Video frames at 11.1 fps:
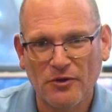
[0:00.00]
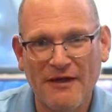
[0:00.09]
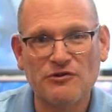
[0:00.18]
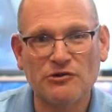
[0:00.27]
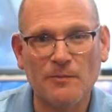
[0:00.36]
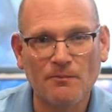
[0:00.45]
you have
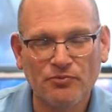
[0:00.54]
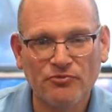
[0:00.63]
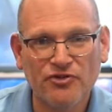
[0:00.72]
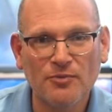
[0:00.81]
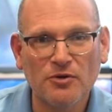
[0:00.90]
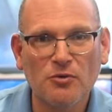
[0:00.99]
your
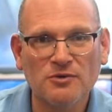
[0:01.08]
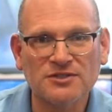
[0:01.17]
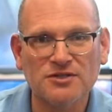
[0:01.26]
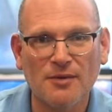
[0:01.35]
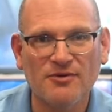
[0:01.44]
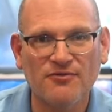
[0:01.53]
typical
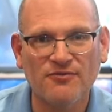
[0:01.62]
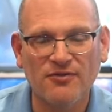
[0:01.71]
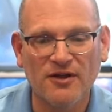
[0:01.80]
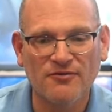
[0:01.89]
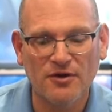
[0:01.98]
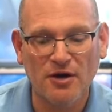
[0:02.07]
wasabi
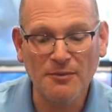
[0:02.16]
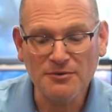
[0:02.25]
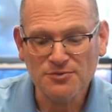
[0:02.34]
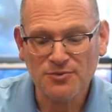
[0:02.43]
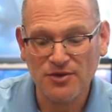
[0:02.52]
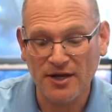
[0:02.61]
flavor,
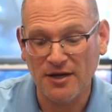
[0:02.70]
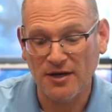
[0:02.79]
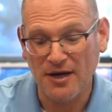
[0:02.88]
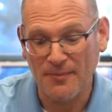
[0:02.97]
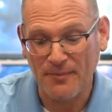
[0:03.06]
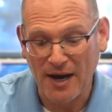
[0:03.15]
almost with like
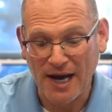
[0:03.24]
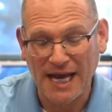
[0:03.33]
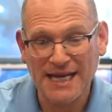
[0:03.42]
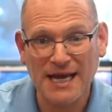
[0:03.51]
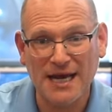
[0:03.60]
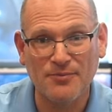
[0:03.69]
a
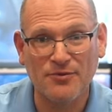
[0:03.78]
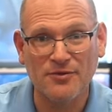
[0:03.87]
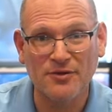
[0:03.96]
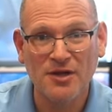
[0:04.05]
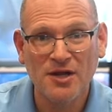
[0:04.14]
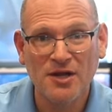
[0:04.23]
pineapple